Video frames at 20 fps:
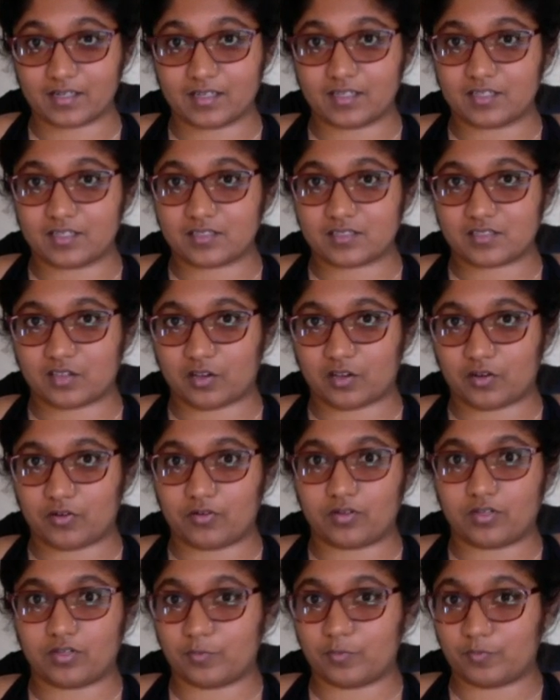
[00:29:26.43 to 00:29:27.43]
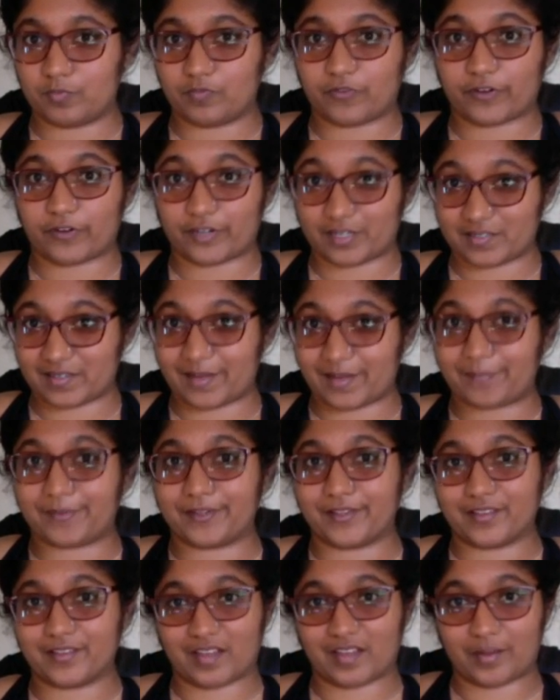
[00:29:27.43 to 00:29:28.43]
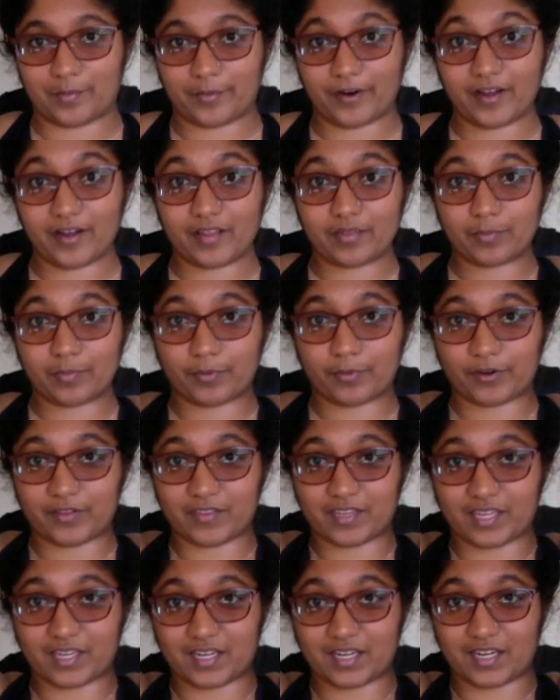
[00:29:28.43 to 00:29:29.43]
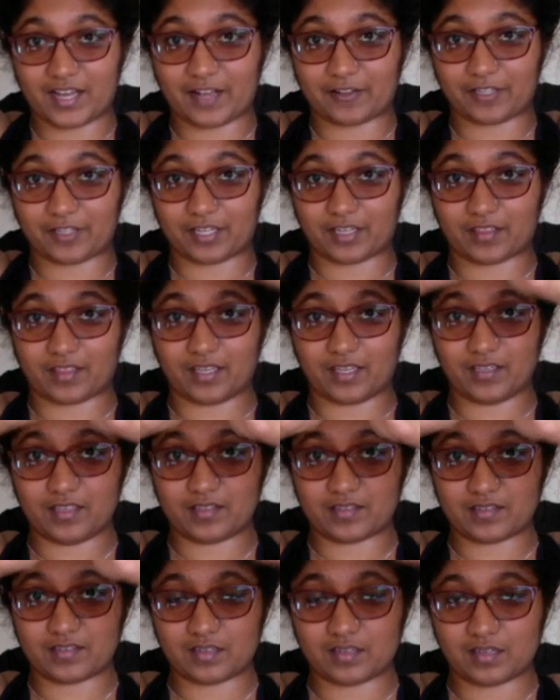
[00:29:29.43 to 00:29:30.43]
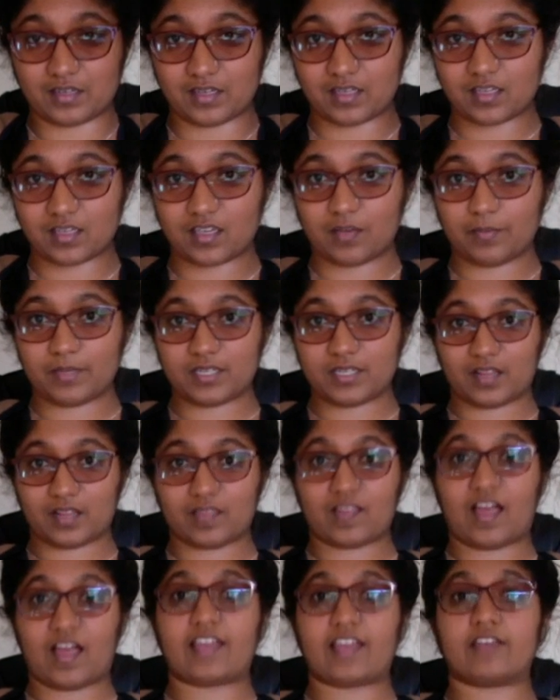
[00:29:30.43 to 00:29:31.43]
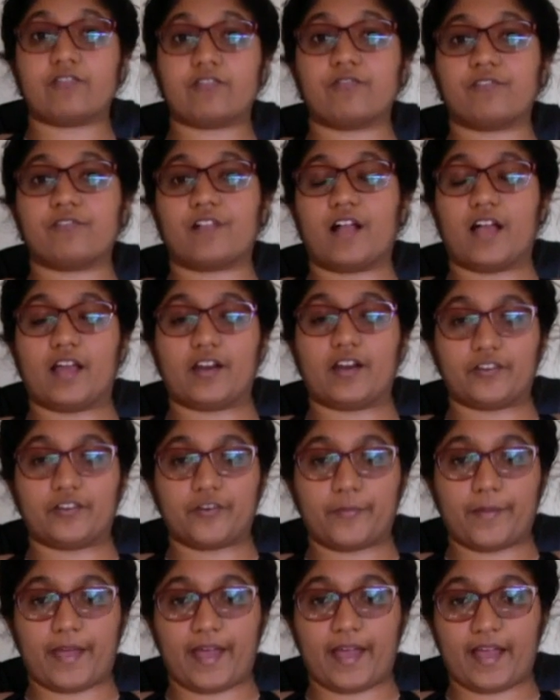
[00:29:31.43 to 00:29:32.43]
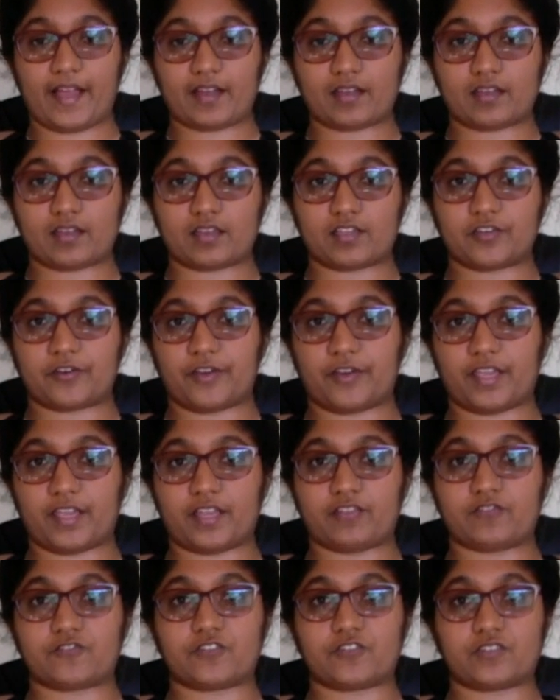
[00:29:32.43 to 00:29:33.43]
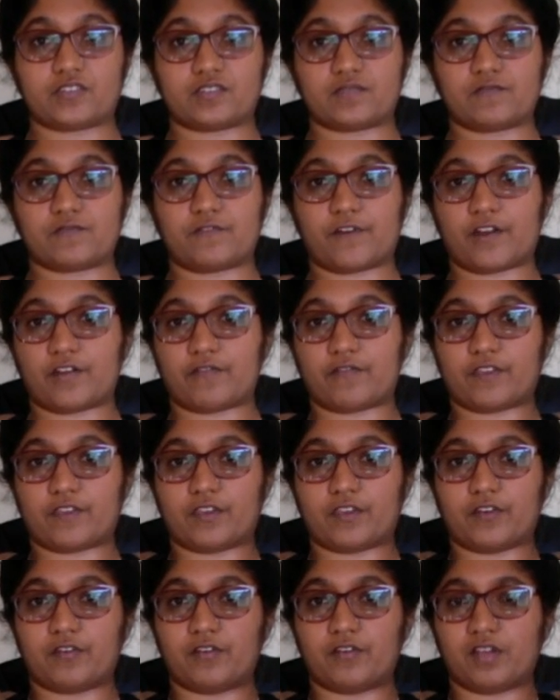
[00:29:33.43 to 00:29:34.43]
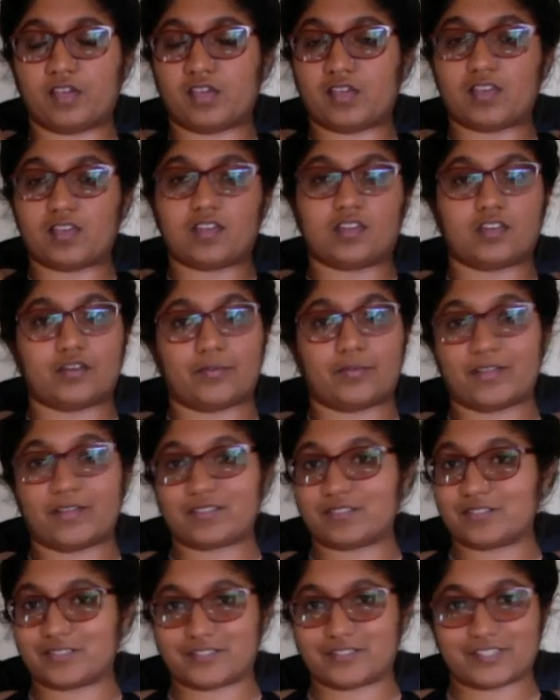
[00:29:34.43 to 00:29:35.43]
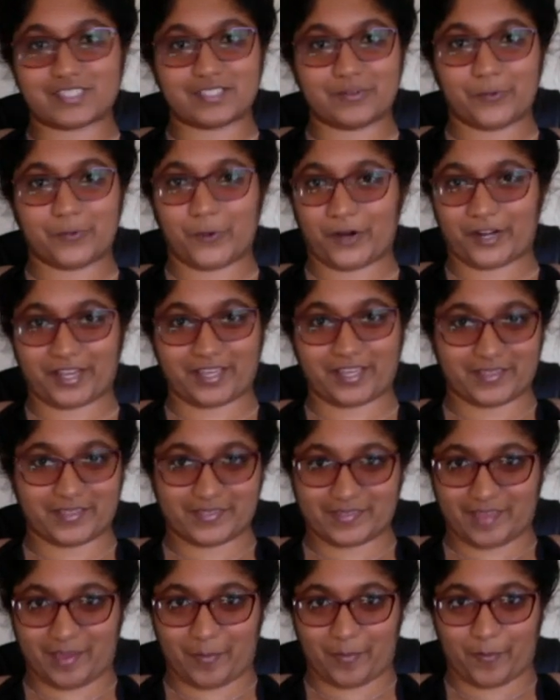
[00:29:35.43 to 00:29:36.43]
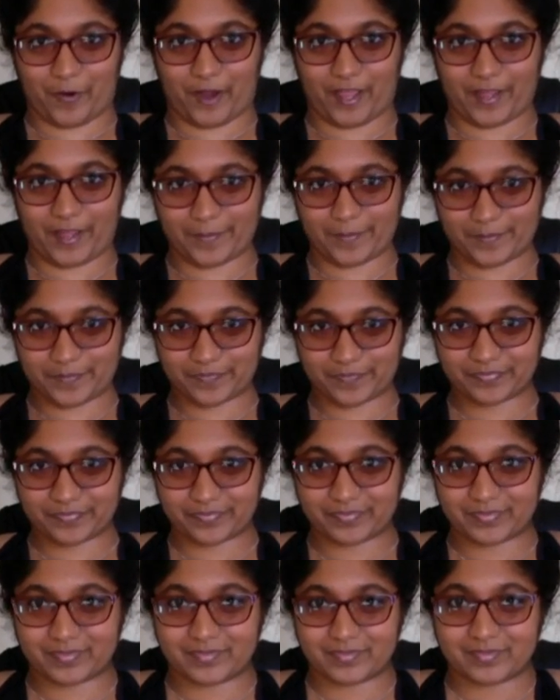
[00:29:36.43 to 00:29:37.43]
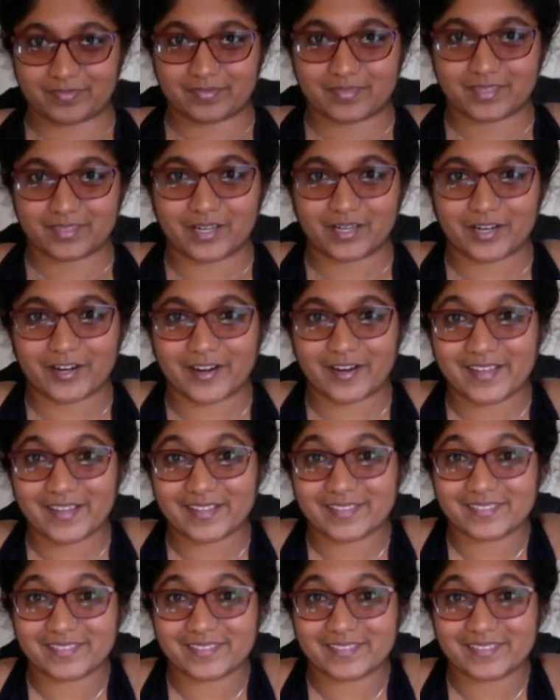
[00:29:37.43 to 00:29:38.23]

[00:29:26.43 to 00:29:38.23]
So, for example, the sun breath, breathing in and out like this, can be done lying flat on your back and your hands just in front of you, and your muscles are still working the same way. All right.